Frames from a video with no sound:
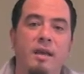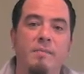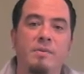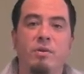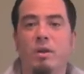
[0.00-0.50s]

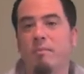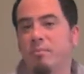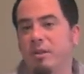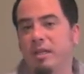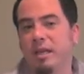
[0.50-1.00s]
episode
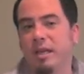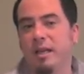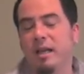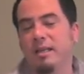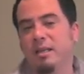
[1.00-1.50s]
on
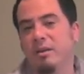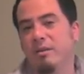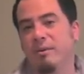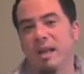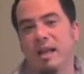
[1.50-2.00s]
bullying.
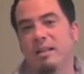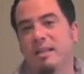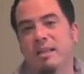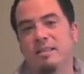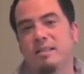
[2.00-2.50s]
The
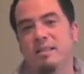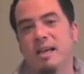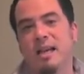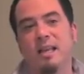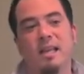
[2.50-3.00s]
reality is
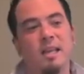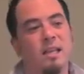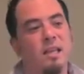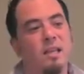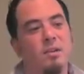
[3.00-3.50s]
that
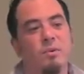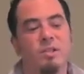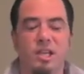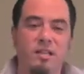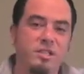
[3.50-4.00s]

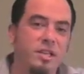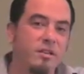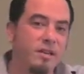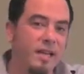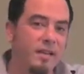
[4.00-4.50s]
with
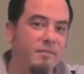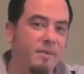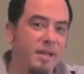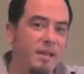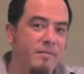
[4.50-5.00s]
challenging or
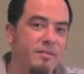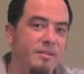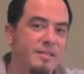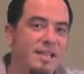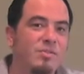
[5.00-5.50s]
negative behavior,
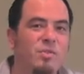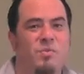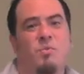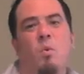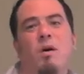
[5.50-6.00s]
there's not
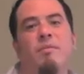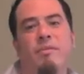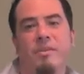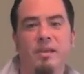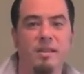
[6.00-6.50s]
sort of
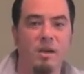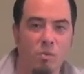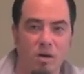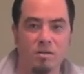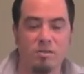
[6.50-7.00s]
one thing
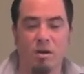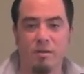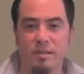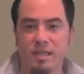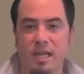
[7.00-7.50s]
that works
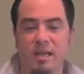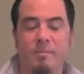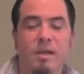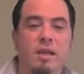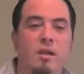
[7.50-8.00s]
all the
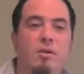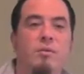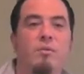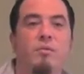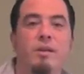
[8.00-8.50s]
time,
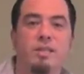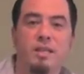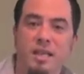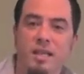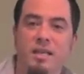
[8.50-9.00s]
which
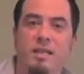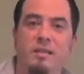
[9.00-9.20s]
again,